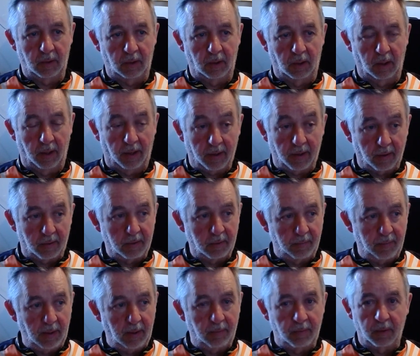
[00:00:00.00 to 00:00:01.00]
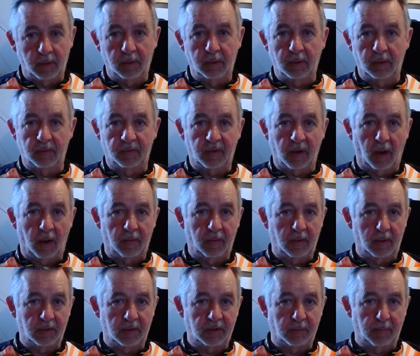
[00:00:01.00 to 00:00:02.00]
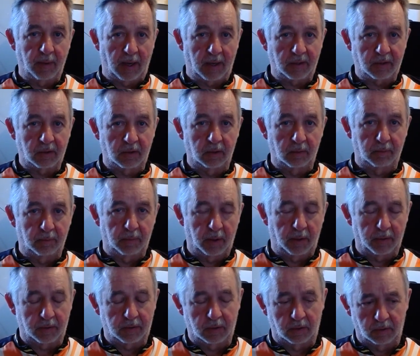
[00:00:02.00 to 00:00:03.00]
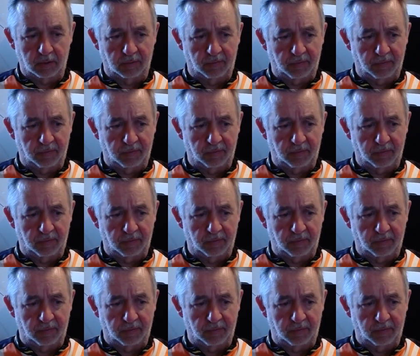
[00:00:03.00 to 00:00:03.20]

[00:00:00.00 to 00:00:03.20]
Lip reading: Like other people who have gotten these ambassador bulks, there's a